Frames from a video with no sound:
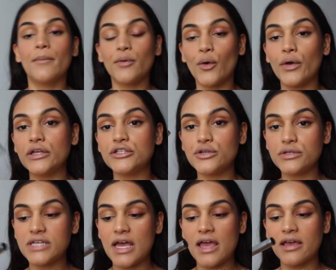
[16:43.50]
I'm going to
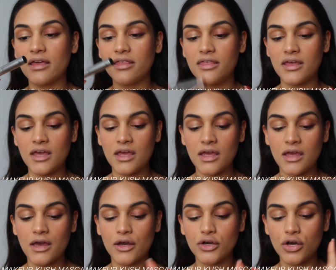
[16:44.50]
take
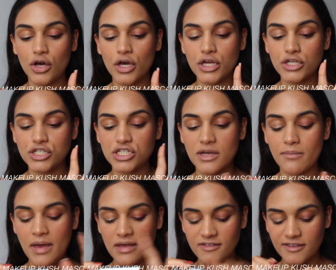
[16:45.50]
the Kush
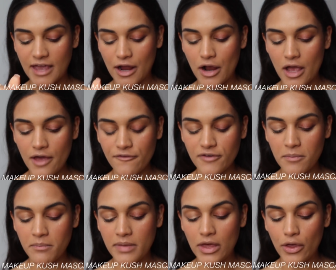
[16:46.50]
Mascara
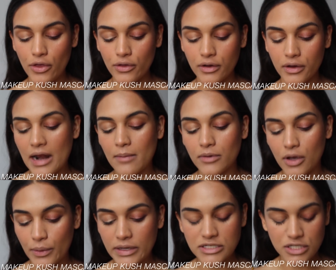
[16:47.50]
from Milk and I'm
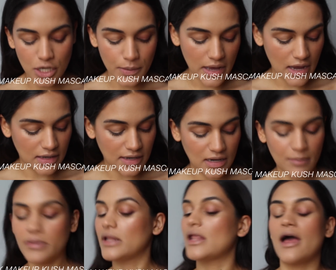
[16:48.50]
going to go ahead and
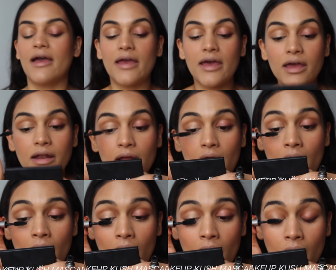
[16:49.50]
apply it.
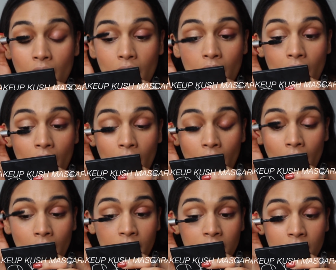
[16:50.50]

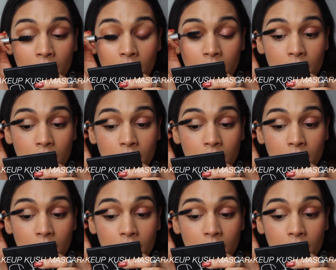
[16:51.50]
I